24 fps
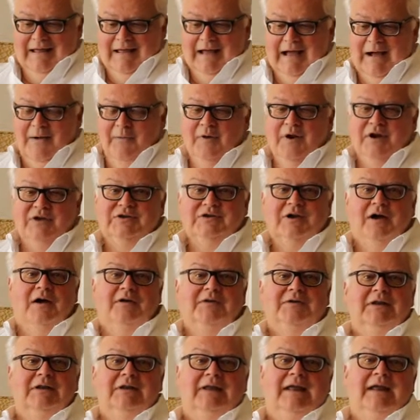I want to
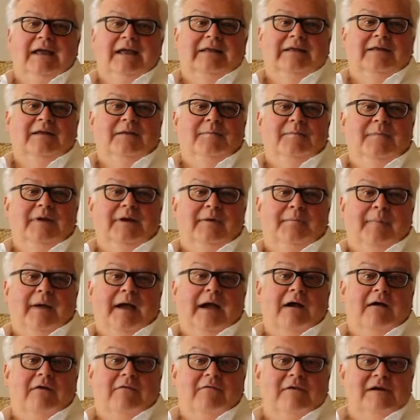talk to you today a little bit
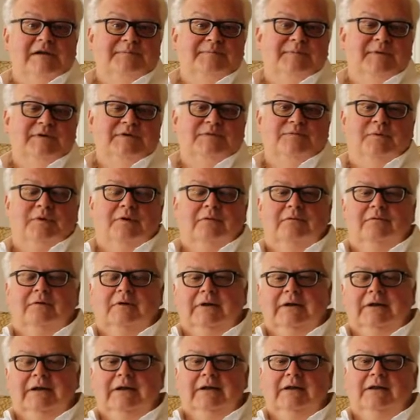about Christmas.
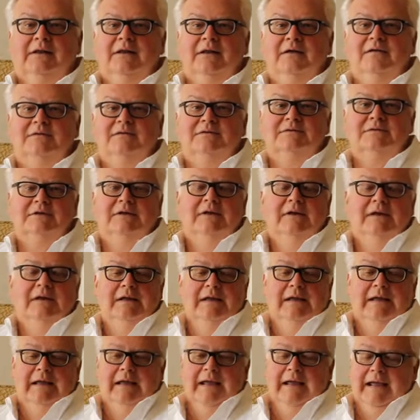We're getting close.
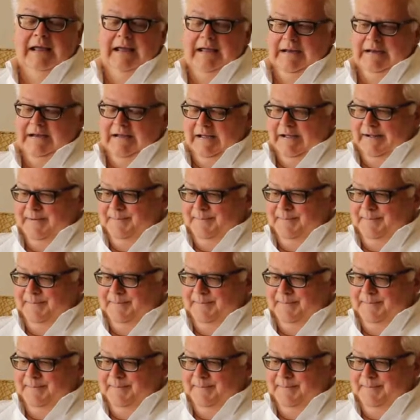And